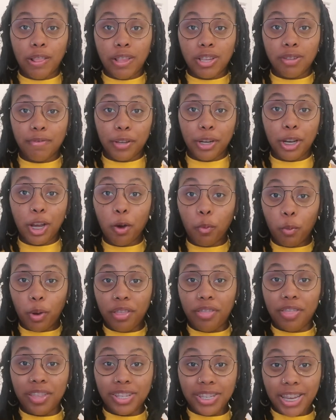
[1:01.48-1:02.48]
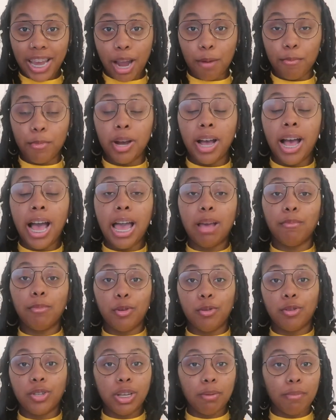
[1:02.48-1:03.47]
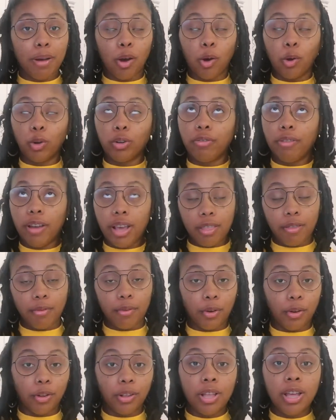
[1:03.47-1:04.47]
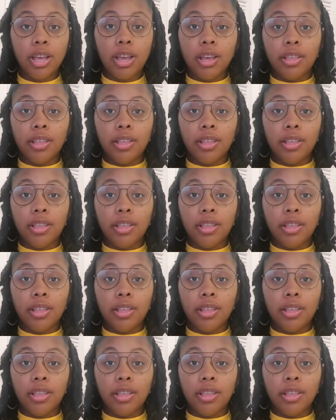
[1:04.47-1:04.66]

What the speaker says: this video with this camera. I'm using my old faithful,